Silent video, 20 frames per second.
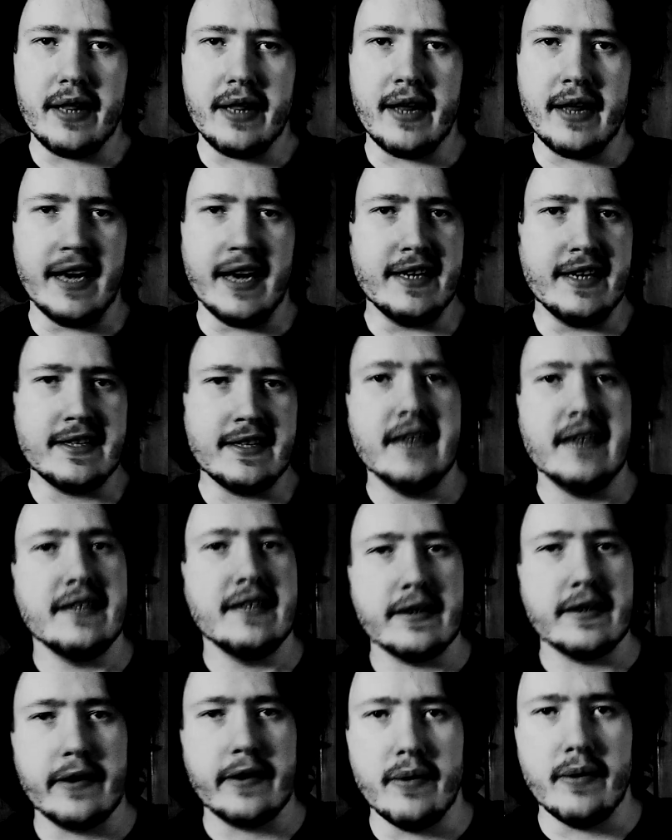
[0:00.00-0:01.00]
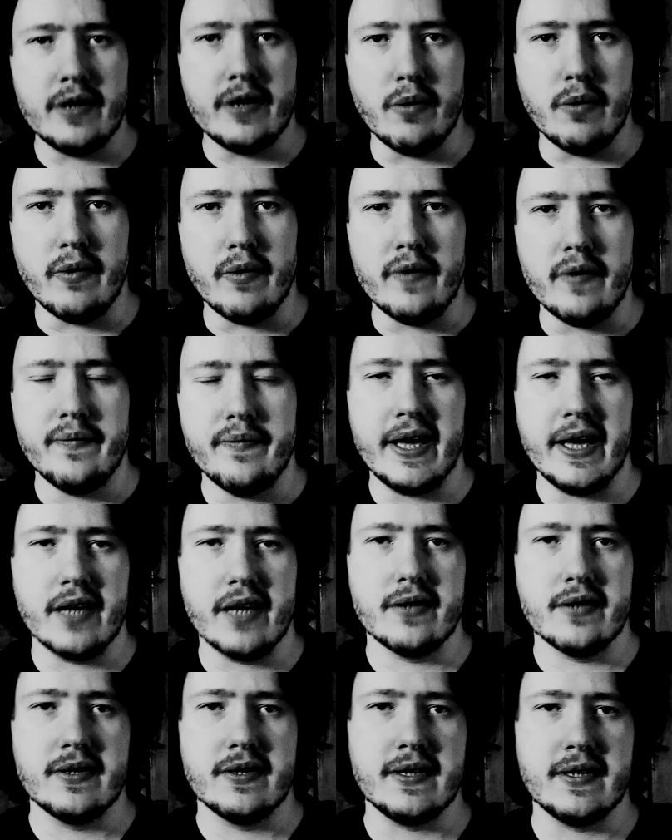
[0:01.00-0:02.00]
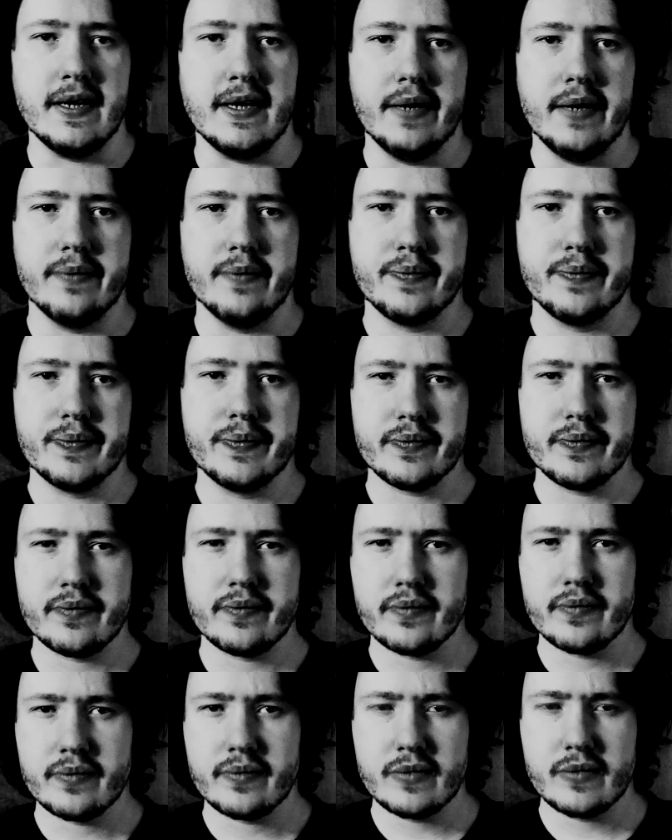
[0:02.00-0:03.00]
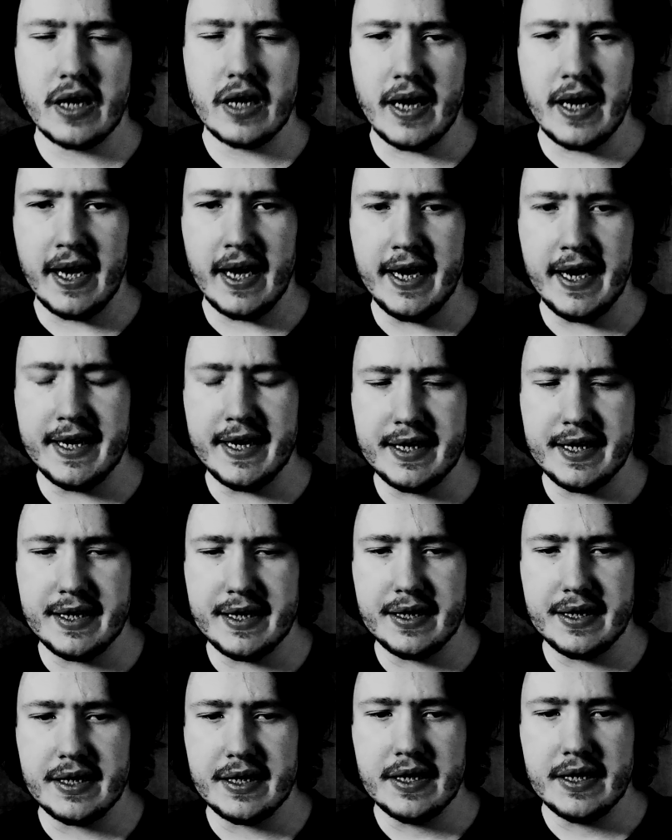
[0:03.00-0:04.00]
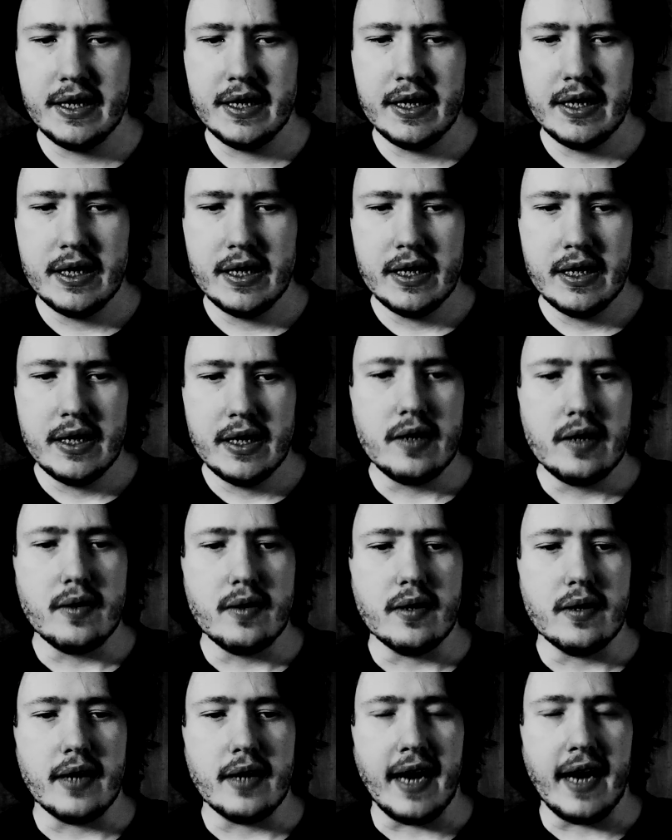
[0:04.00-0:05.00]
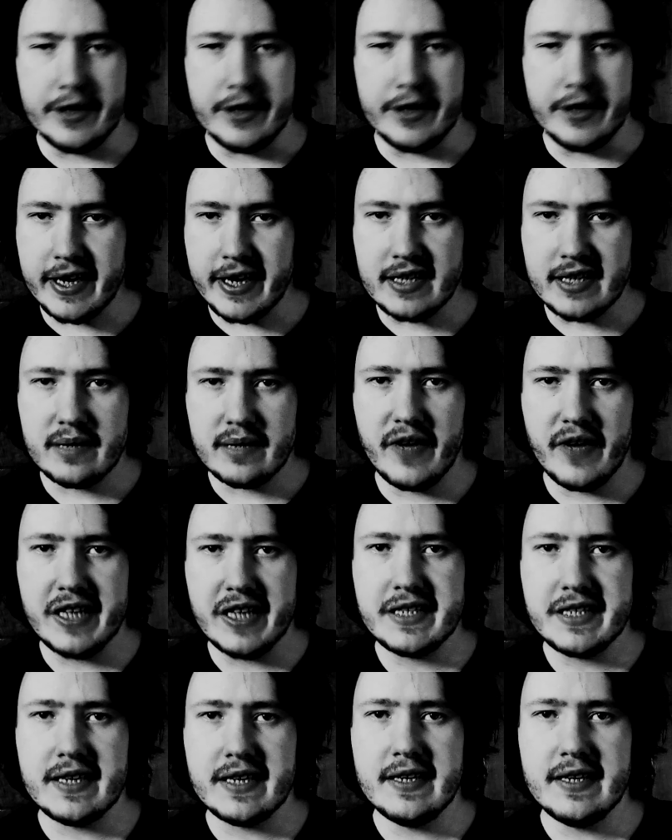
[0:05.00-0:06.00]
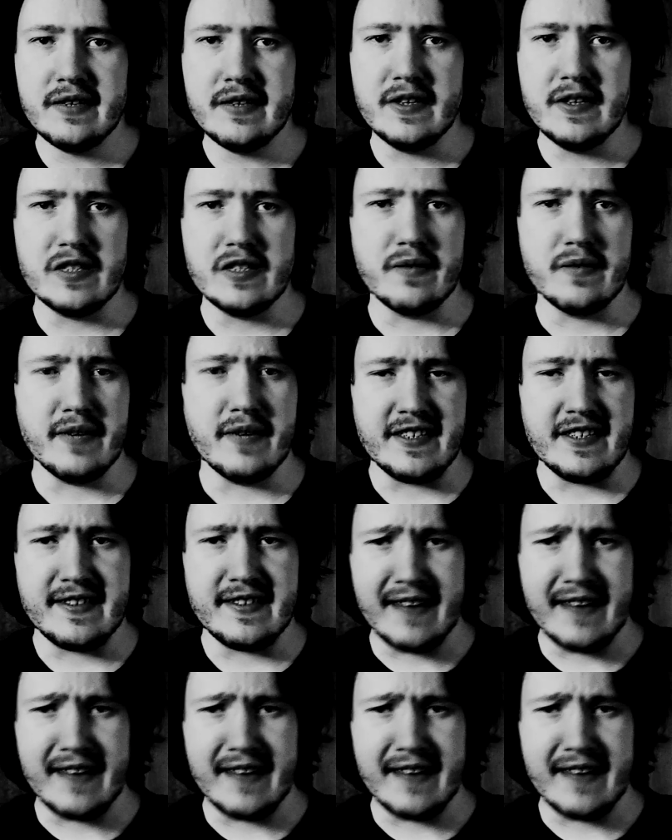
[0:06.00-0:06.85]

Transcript: decided to go with the Wolfman. So, and I do got some thoughts on this, so let's dive